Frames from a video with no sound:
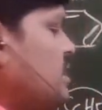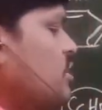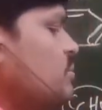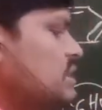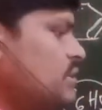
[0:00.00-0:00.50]

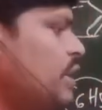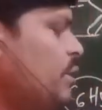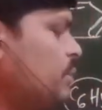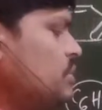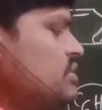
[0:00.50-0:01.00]
tautomerism.
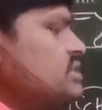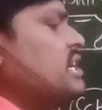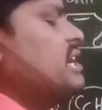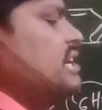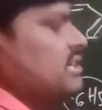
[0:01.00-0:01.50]
I hope this is
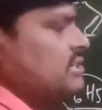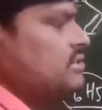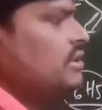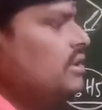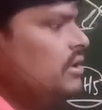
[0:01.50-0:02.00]
the correct
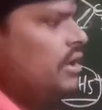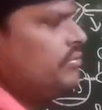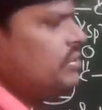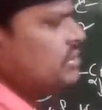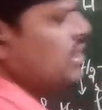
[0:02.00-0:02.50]
answer.
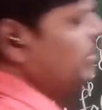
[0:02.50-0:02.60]
Of course,